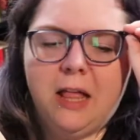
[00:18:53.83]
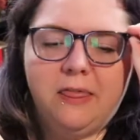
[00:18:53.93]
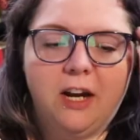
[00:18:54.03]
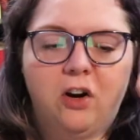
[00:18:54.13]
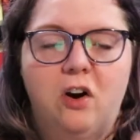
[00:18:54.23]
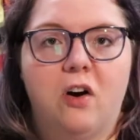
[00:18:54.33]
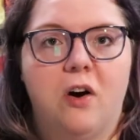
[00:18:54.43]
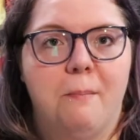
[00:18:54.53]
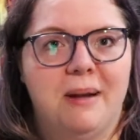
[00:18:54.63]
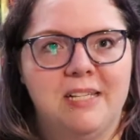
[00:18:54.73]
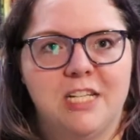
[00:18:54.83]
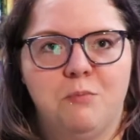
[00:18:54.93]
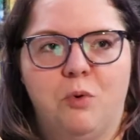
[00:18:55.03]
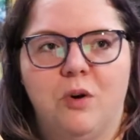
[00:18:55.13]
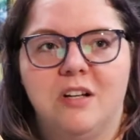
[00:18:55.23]
There are
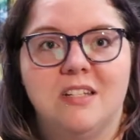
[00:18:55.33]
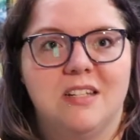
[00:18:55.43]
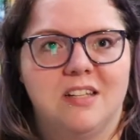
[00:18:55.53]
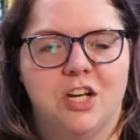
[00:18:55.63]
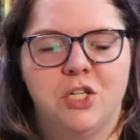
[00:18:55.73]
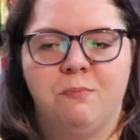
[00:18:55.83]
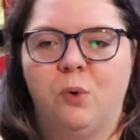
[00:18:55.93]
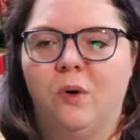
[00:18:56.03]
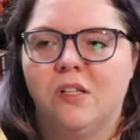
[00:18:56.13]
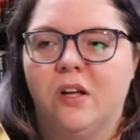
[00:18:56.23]
message boards, discussion boards